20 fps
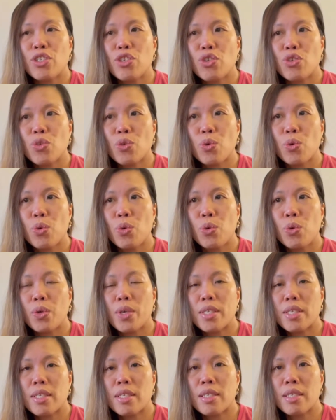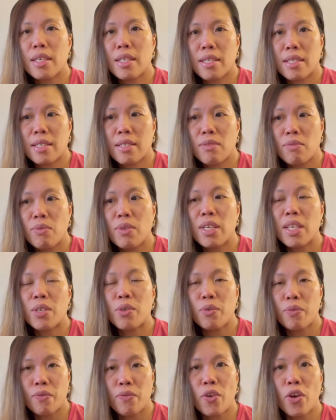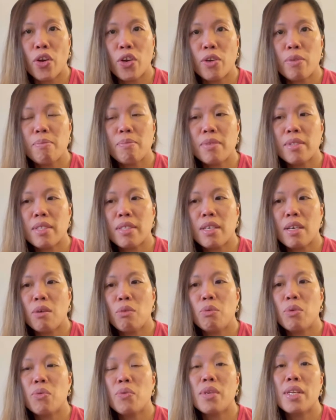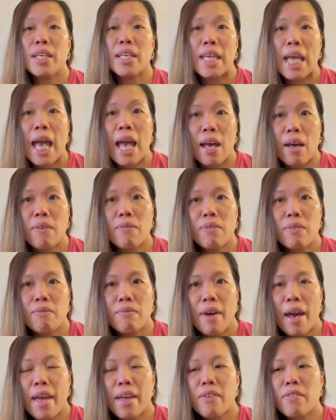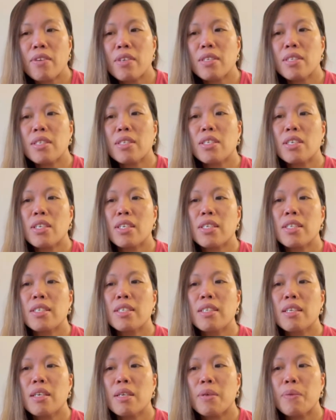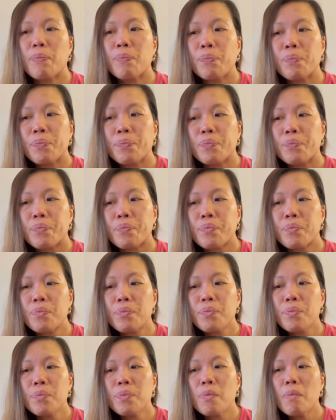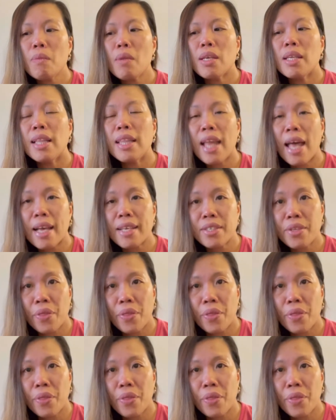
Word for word: so it's it's really confirmed that we really have the virus because the last